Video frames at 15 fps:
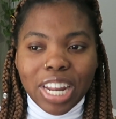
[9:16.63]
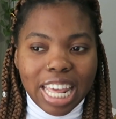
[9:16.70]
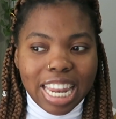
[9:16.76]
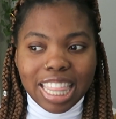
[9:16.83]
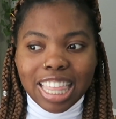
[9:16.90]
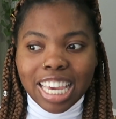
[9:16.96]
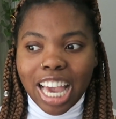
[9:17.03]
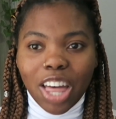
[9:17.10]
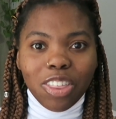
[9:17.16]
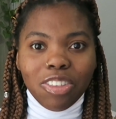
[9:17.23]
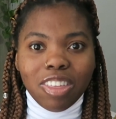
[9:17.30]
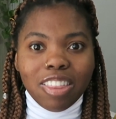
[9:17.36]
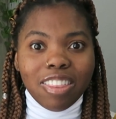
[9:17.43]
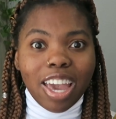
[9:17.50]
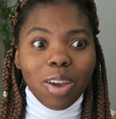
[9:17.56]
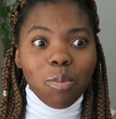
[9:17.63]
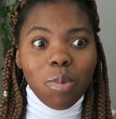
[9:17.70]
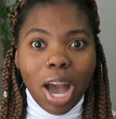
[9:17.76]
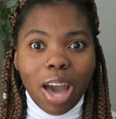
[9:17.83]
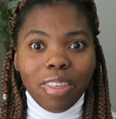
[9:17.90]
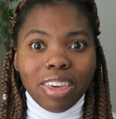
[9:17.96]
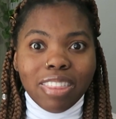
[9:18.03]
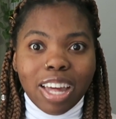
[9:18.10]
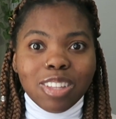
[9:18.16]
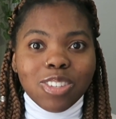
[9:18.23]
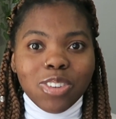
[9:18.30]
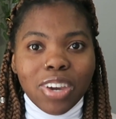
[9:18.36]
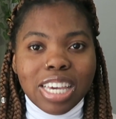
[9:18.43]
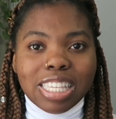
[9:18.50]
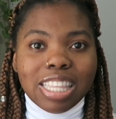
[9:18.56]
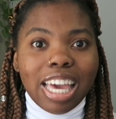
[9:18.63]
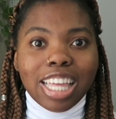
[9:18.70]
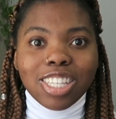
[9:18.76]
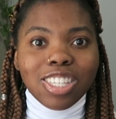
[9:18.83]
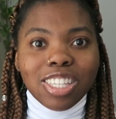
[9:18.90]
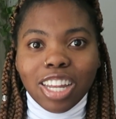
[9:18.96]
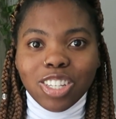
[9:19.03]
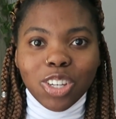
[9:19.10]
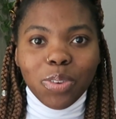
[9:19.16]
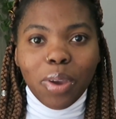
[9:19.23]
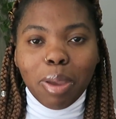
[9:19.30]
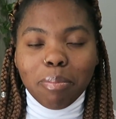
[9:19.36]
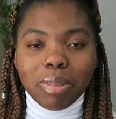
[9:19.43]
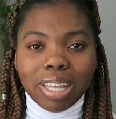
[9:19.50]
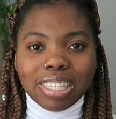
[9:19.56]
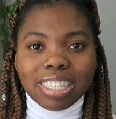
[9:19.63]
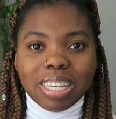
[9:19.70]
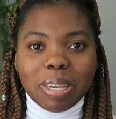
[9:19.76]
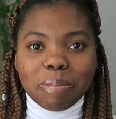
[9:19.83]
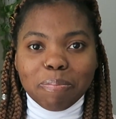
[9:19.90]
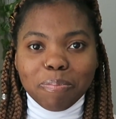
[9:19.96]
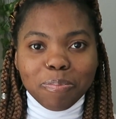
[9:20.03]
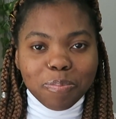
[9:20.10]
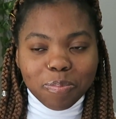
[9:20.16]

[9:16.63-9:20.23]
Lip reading: anything other than like, wow, like that's crazy, like such a great blessing.